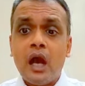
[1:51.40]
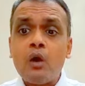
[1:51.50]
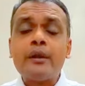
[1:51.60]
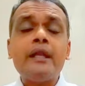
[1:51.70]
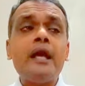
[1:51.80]

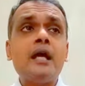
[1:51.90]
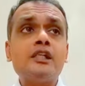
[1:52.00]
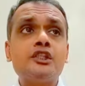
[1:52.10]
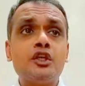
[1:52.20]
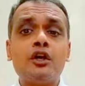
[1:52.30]
How can
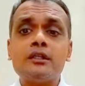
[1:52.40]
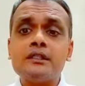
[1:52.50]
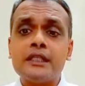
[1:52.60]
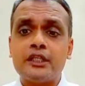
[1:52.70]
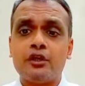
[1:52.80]
I assure
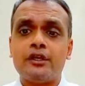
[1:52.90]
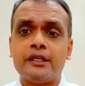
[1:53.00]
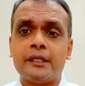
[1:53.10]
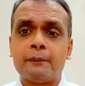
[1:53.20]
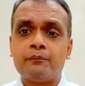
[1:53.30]
the
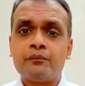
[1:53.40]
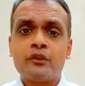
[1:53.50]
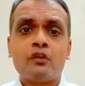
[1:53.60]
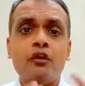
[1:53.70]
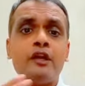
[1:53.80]
security?
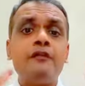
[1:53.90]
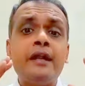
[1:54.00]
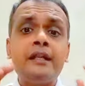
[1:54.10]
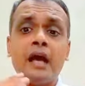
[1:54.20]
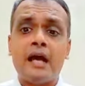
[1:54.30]
What
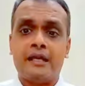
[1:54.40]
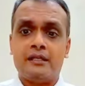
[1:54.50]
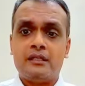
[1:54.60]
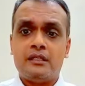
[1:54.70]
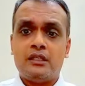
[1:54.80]
if I
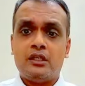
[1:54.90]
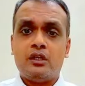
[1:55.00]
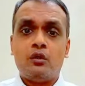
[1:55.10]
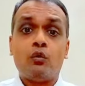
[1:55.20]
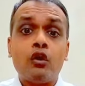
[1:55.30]
die?
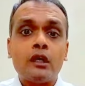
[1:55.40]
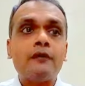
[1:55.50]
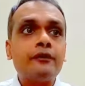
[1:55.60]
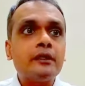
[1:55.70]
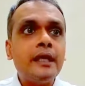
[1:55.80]

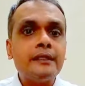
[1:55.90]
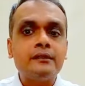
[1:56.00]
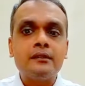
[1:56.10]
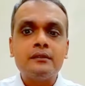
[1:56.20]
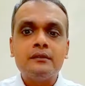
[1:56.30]
What after
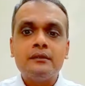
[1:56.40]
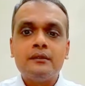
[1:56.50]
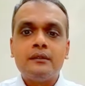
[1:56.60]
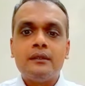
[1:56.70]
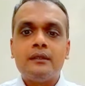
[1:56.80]
death?
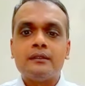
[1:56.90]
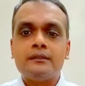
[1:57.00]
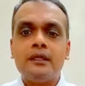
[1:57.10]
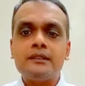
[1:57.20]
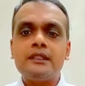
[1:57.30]

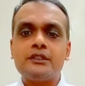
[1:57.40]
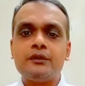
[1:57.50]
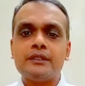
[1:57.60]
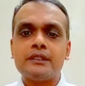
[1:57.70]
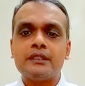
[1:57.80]
The
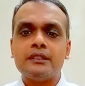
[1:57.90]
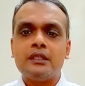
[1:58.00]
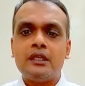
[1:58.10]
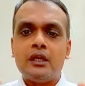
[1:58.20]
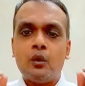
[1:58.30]

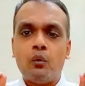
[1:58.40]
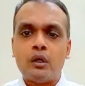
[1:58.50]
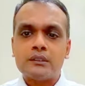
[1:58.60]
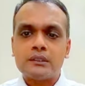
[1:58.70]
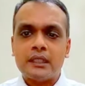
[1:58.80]
situation
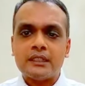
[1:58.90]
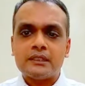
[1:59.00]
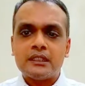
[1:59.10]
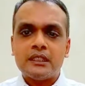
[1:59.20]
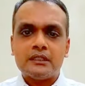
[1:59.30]
was
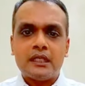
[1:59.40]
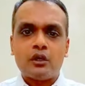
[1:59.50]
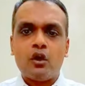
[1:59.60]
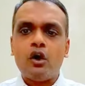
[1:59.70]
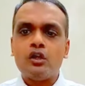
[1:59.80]
such that